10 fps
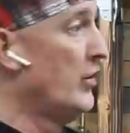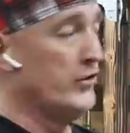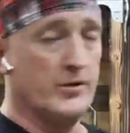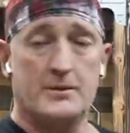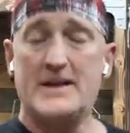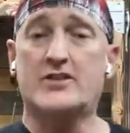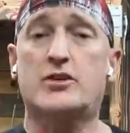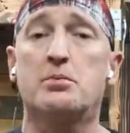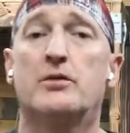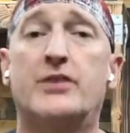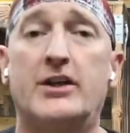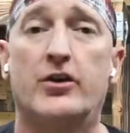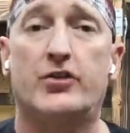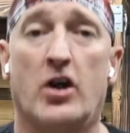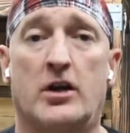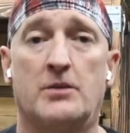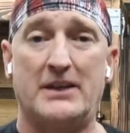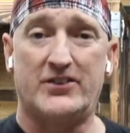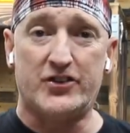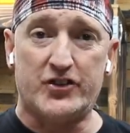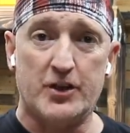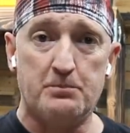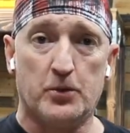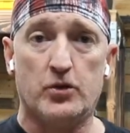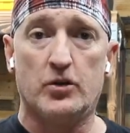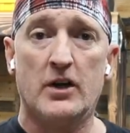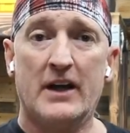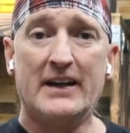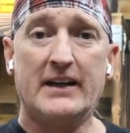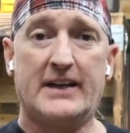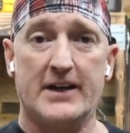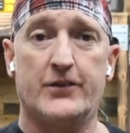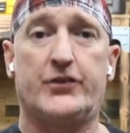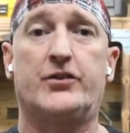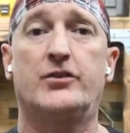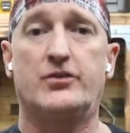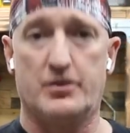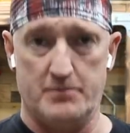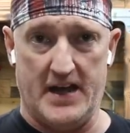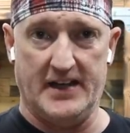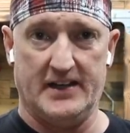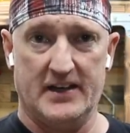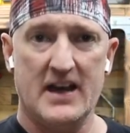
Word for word: So my next couple of videos are going to be simple gifts to make.